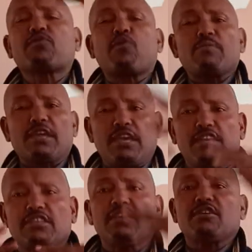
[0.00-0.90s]
of
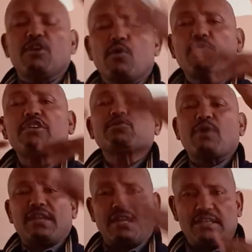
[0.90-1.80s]
communicating with
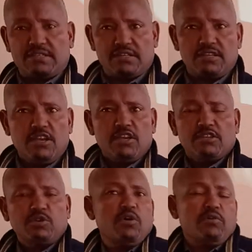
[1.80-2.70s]
one another.
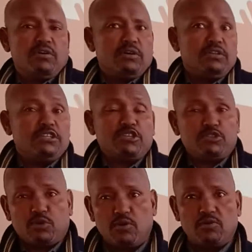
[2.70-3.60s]
So this is
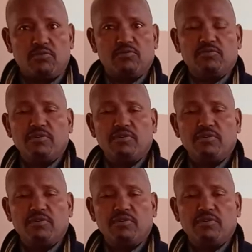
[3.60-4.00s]
true.